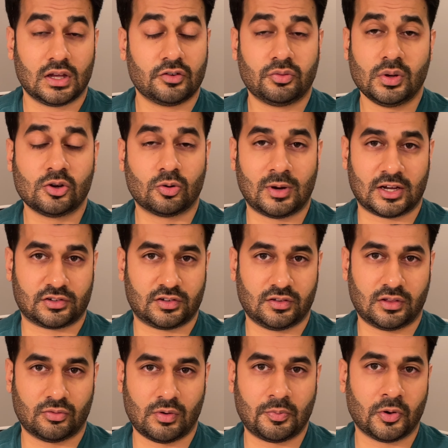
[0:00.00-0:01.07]
If we go back to
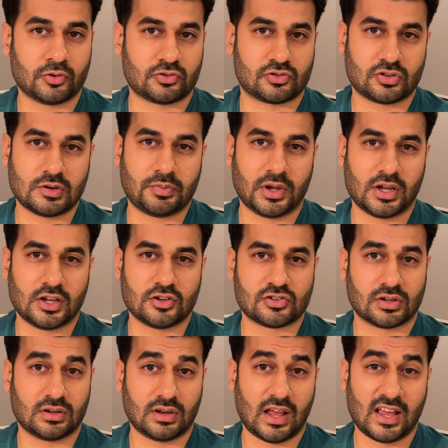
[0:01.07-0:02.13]
the repository page
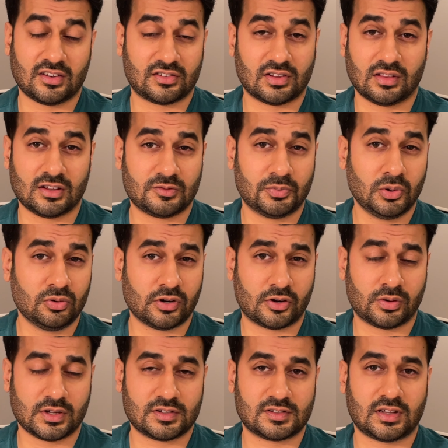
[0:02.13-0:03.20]
and head to this pull
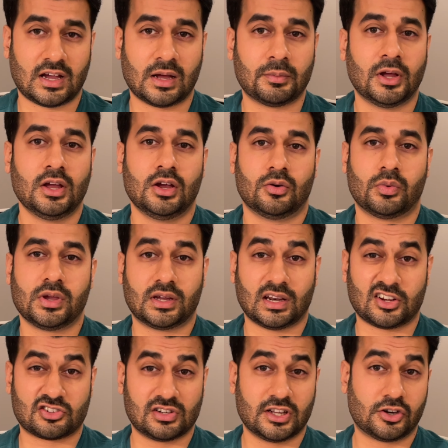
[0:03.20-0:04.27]
request tab, we can
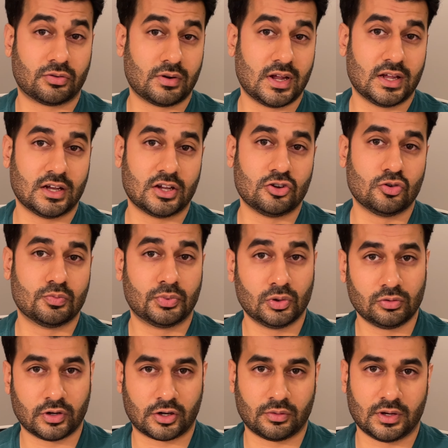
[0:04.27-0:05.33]
actually create a new pull
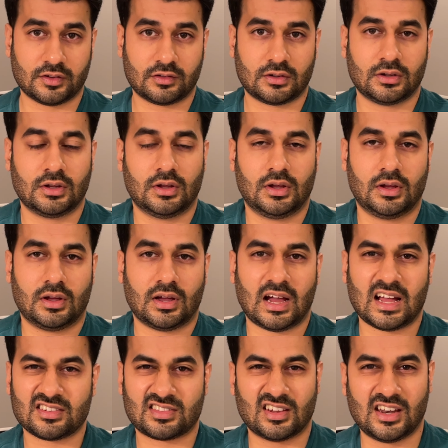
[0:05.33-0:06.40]
request.
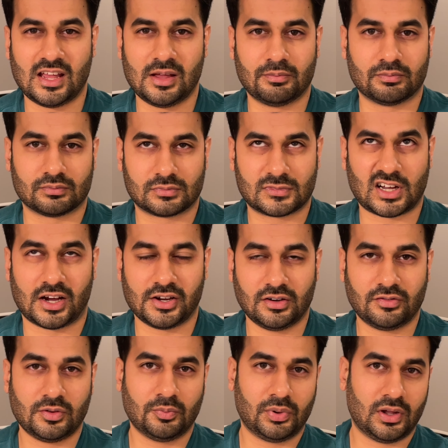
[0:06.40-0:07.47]
As the name kind of
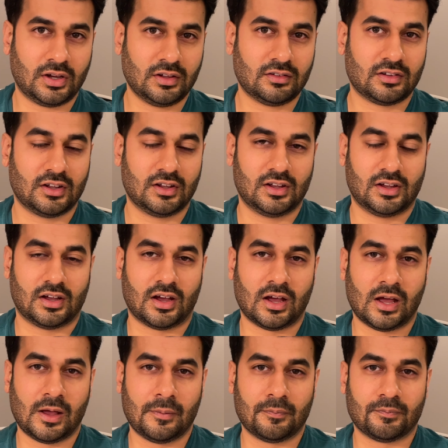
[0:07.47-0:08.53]
implies,
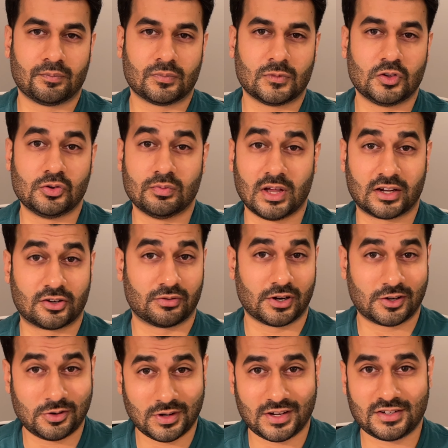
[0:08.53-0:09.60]
you make a
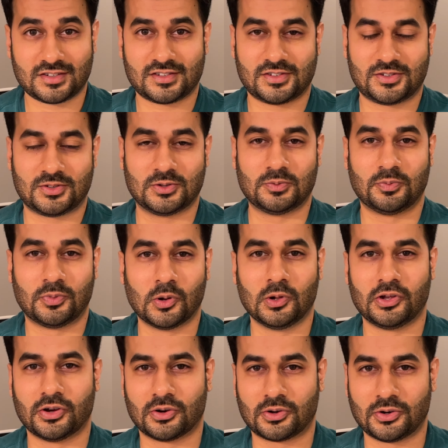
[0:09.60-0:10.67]
request to pull
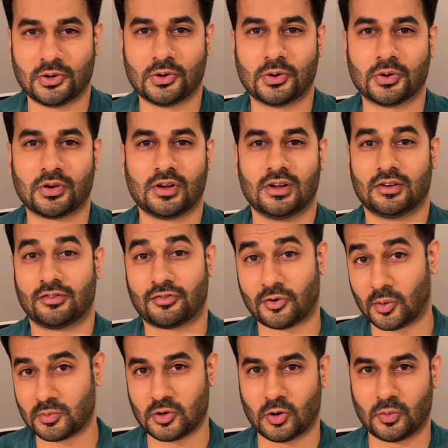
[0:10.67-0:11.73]
your code
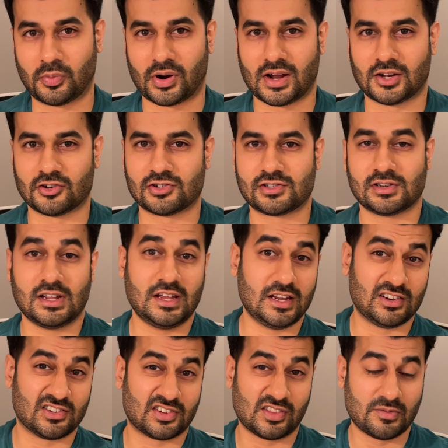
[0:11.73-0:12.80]
from your branch
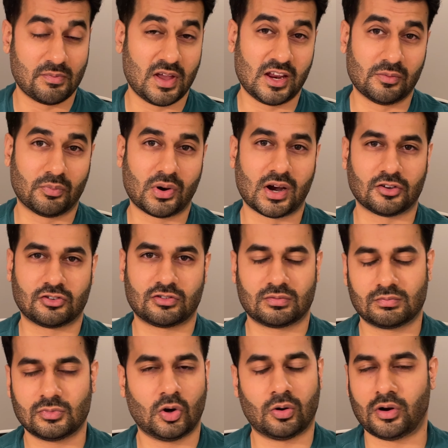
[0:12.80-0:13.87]
into the main branch,
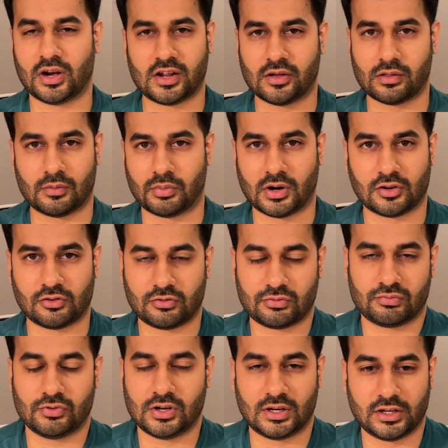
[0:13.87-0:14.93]
or any other branch
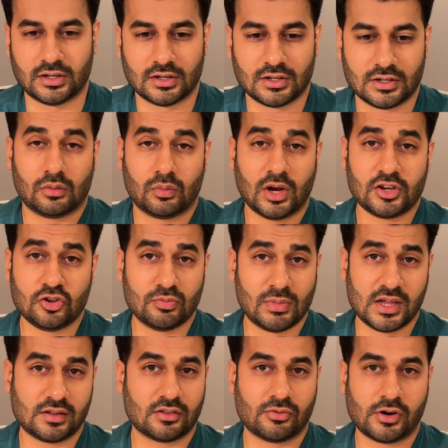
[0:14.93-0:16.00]
really. When you
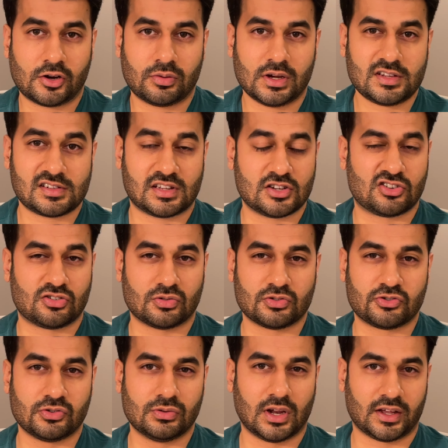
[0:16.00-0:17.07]
make the request, it shows
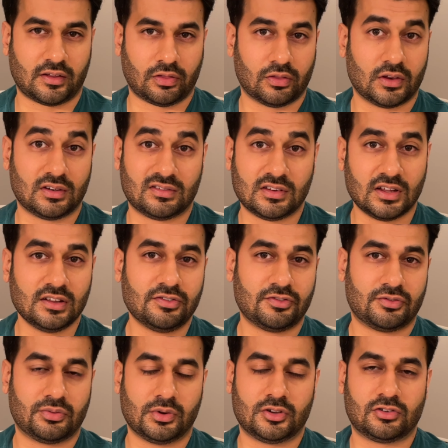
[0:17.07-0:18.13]
you like the
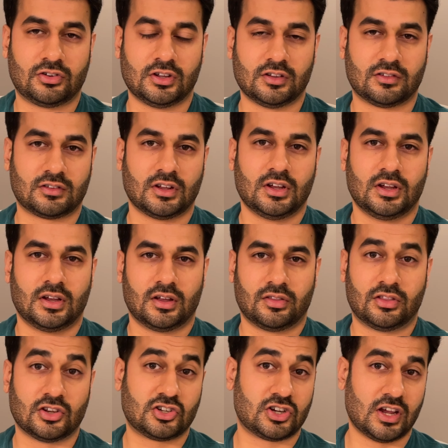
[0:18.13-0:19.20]
diff, which is
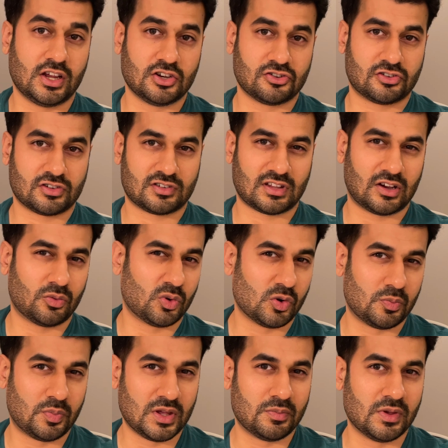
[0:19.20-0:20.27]
the changes that
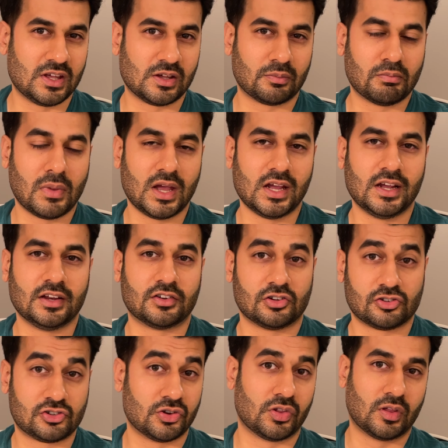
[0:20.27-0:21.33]
would be being
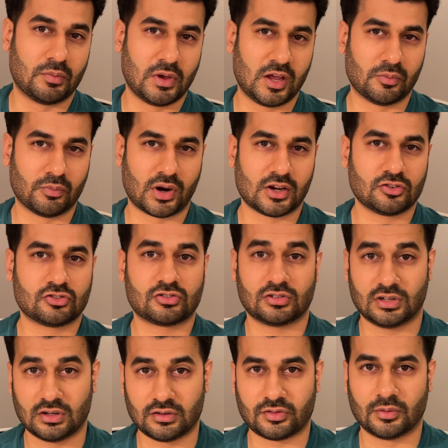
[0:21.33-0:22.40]
made to the main branch
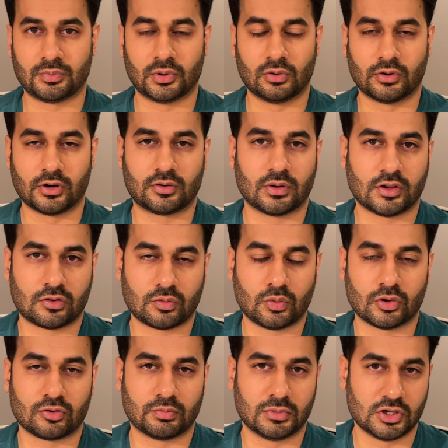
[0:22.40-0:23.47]
if the pull request
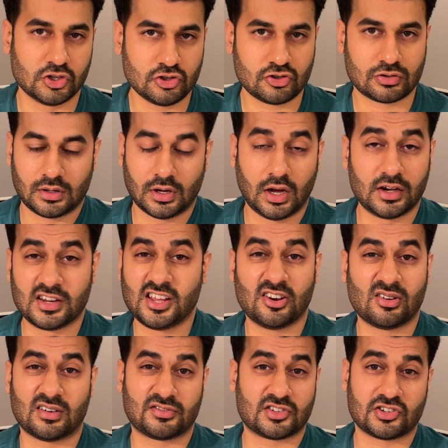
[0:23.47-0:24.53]
was merged. And here
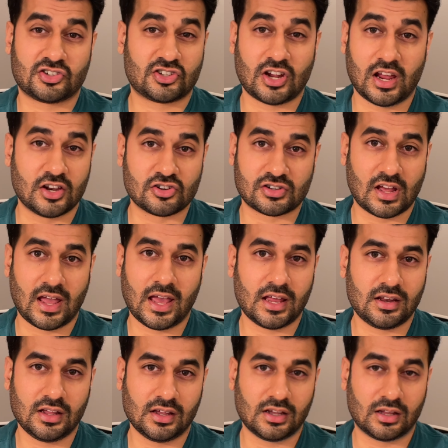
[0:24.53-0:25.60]
I've just changed a
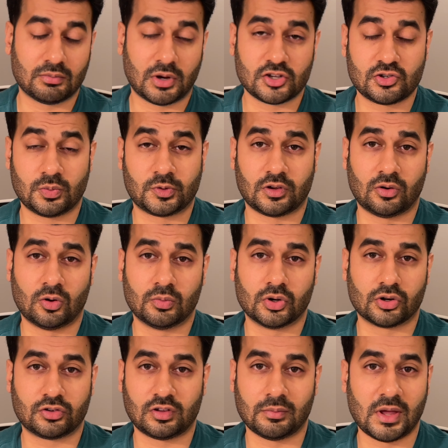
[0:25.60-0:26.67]
heading in my Jupyter
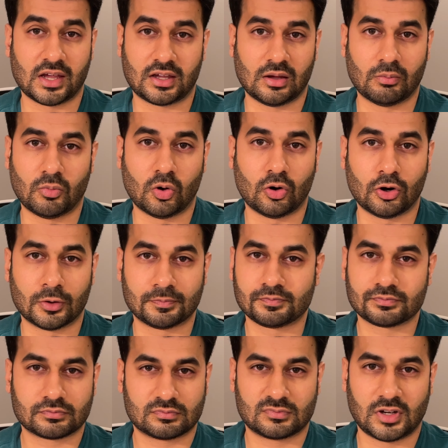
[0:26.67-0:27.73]
notebook to make it more
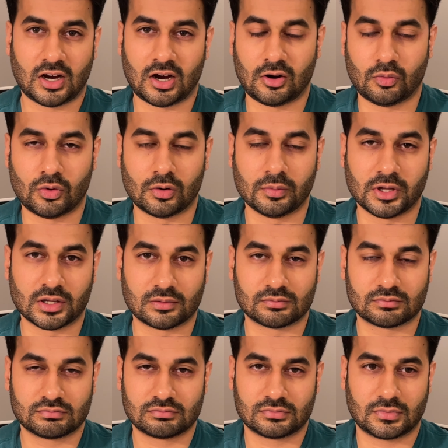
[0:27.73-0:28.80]
heartwarming,
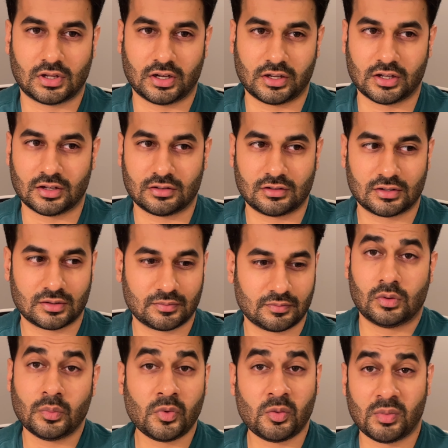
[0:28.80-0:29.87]
I guess.
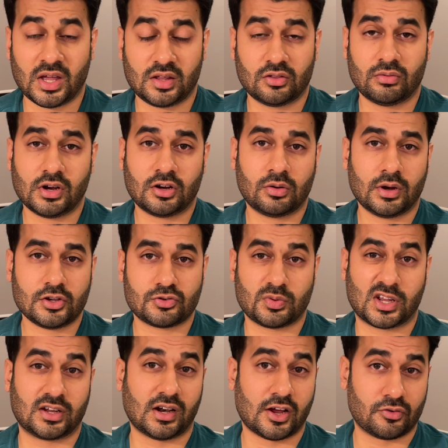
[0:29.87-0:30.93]
When we make the request, we
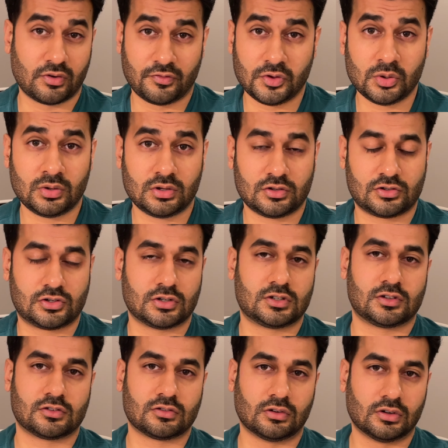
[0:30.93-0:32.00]
can add reviewers just
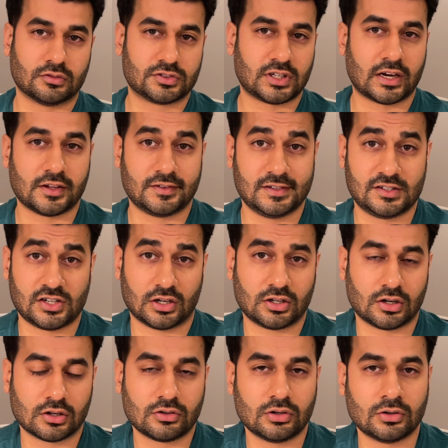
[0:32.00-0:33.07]
to sort of sanity check
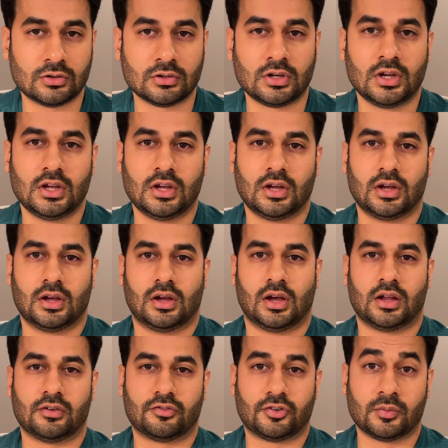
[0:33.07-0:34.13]
our code.
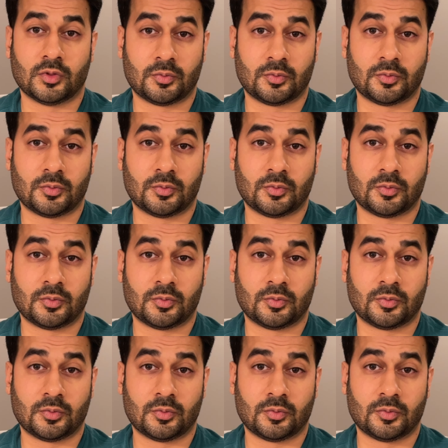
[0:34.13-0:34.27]
And from the